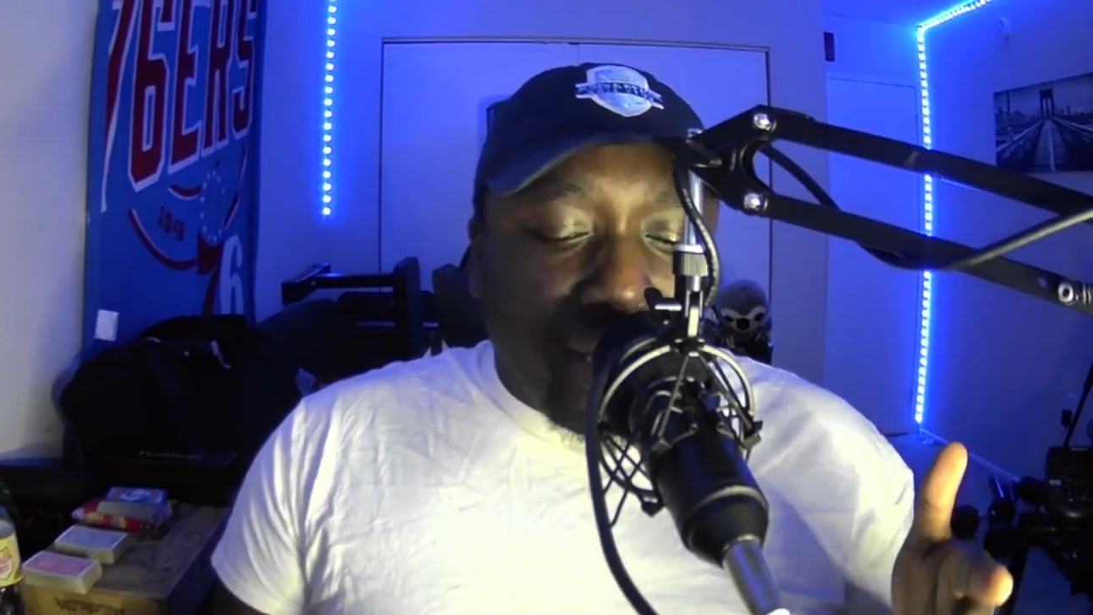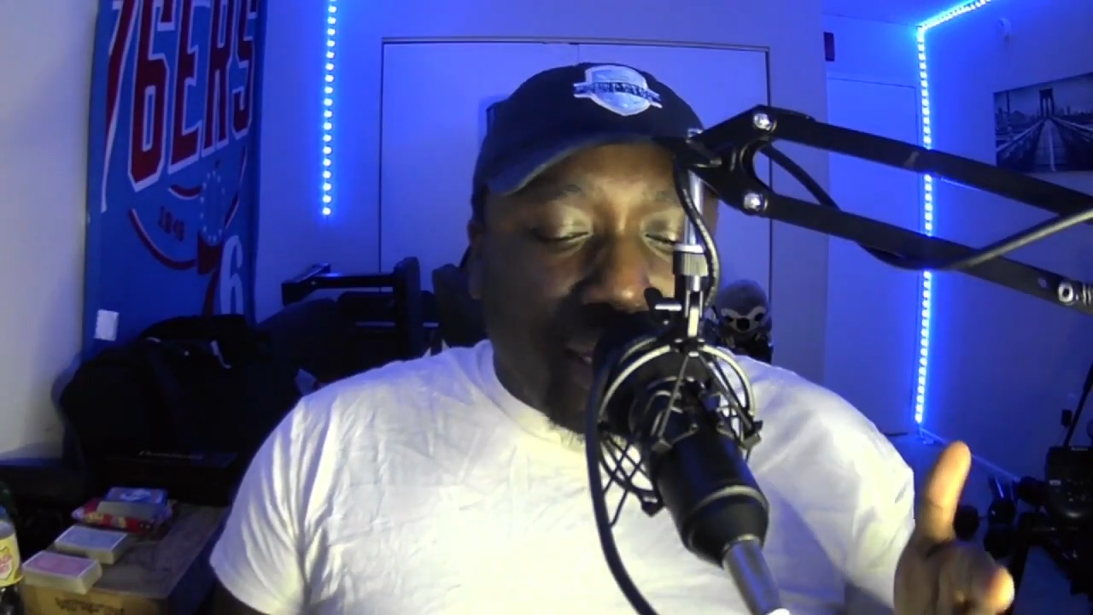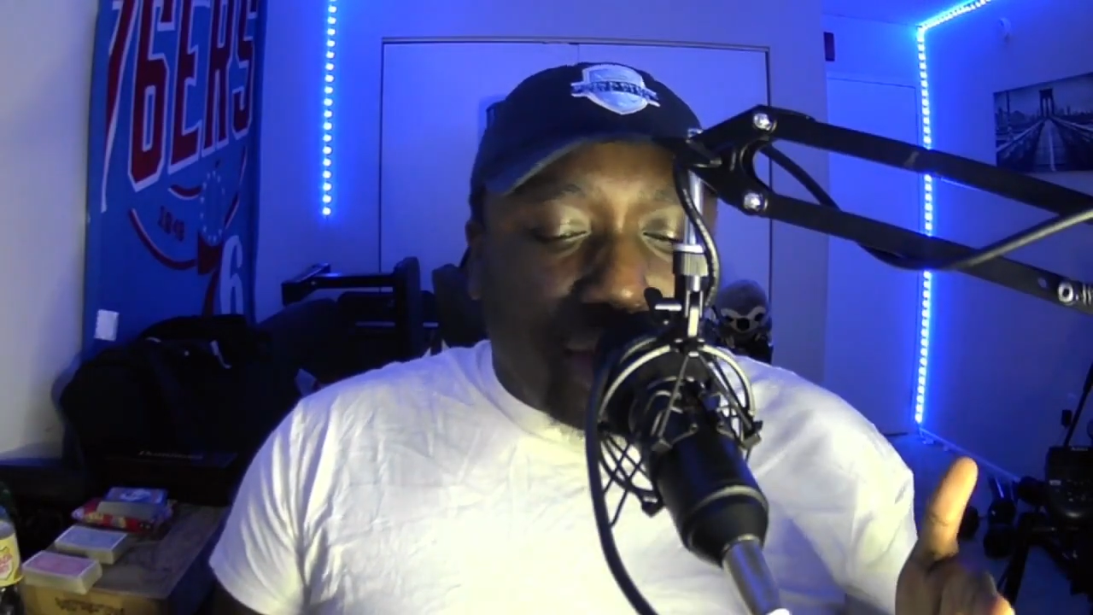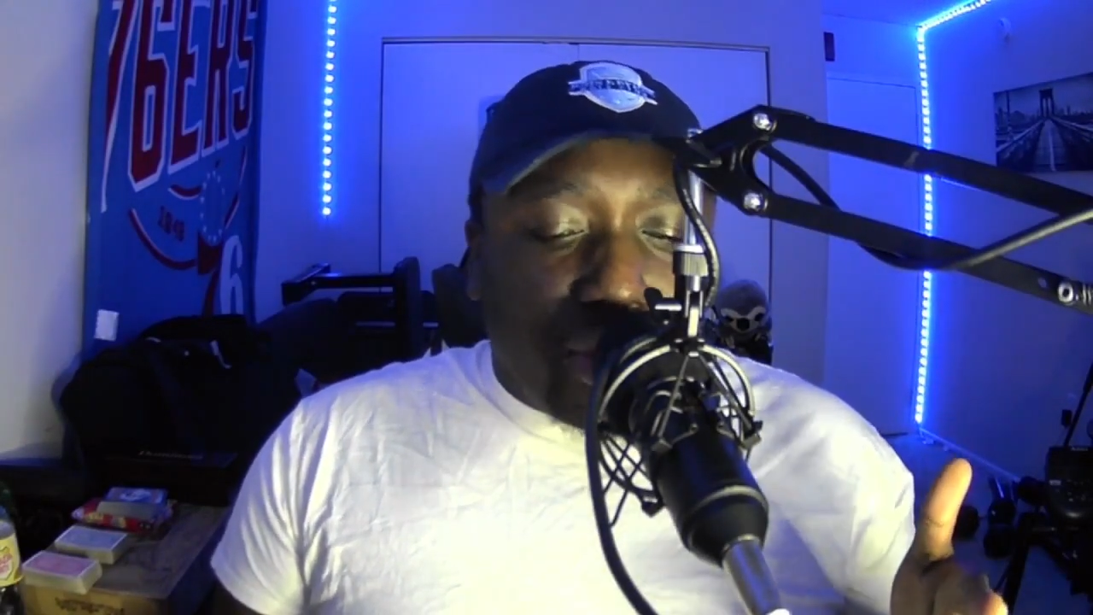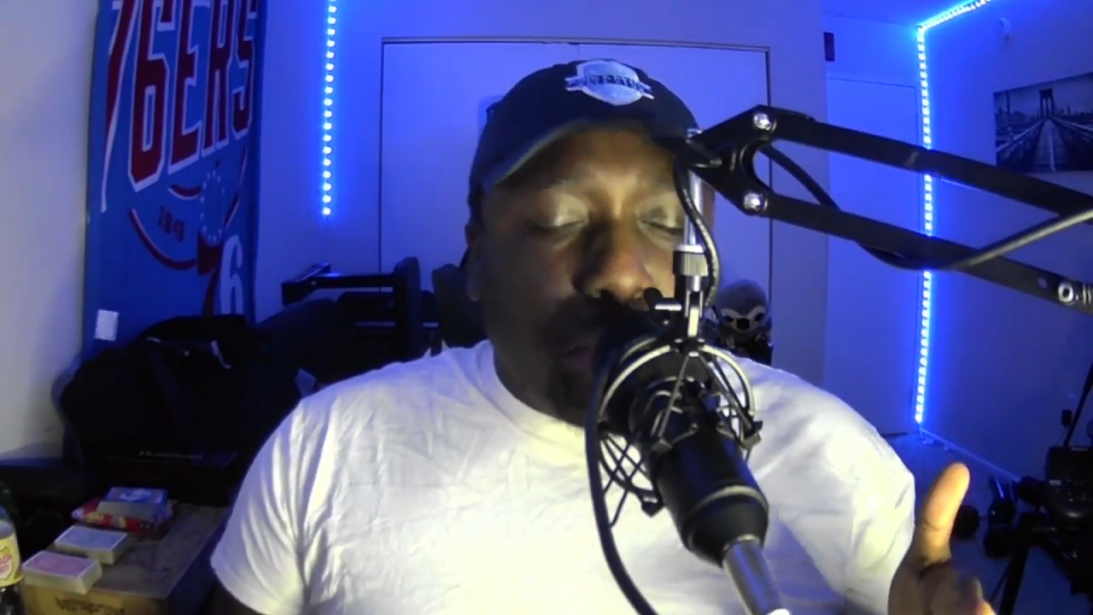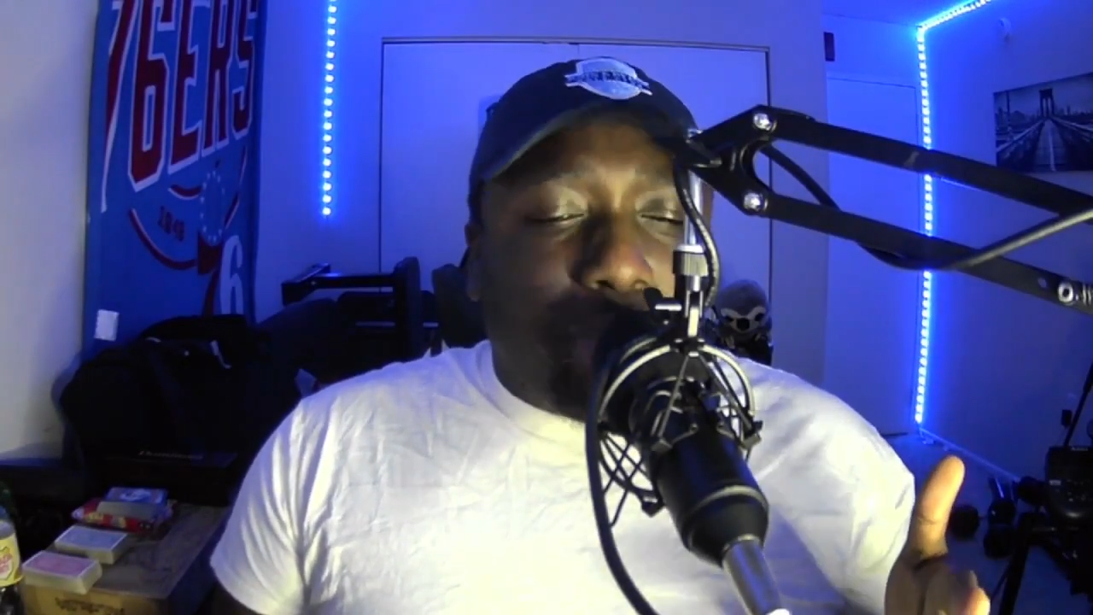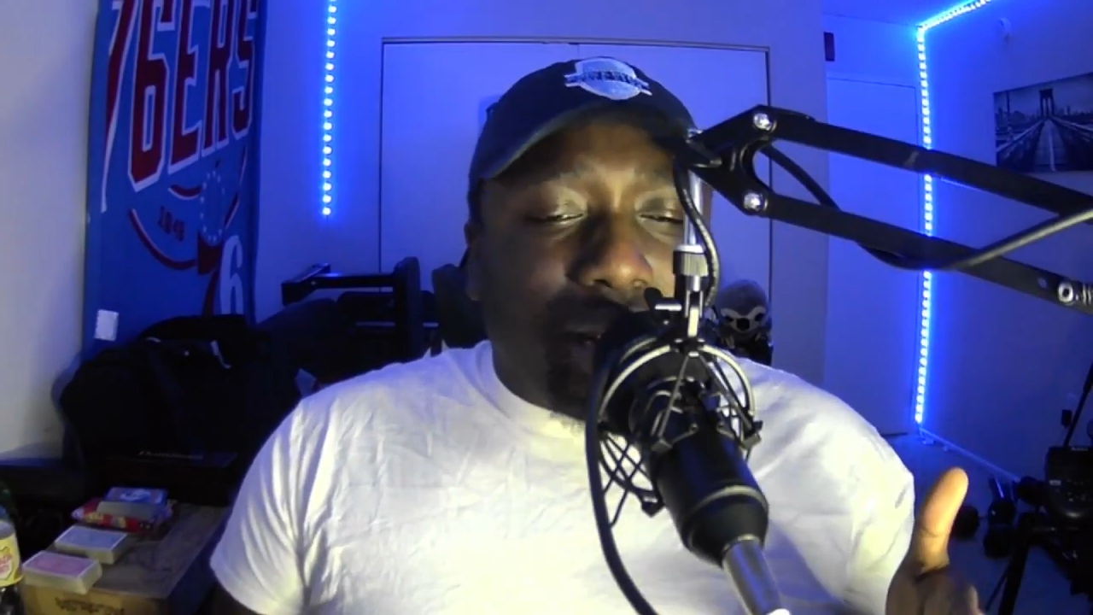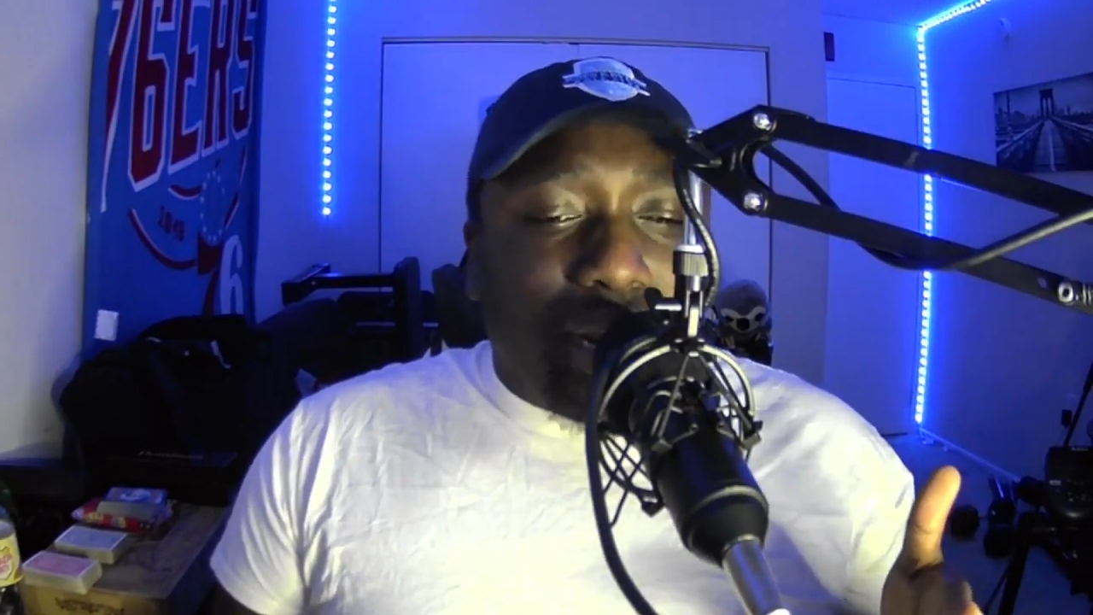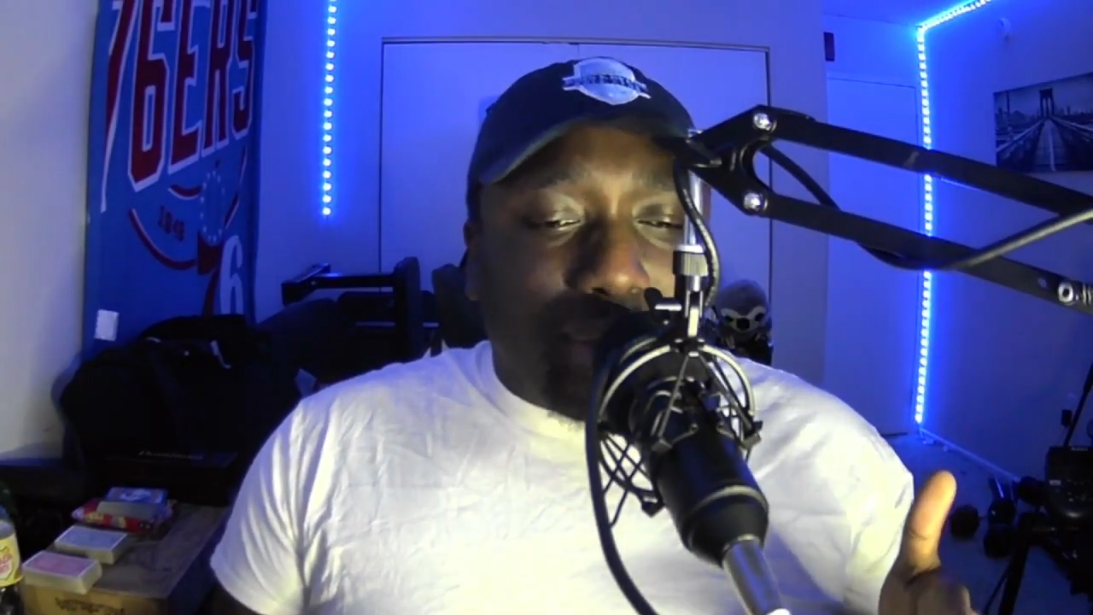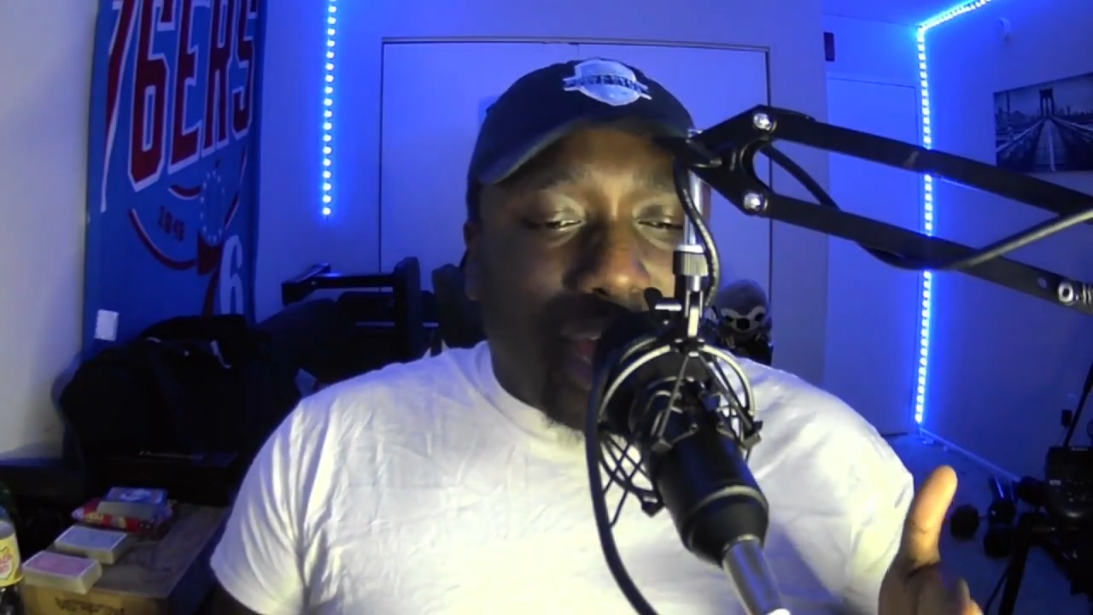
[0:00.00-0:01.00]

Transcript: is you bringing up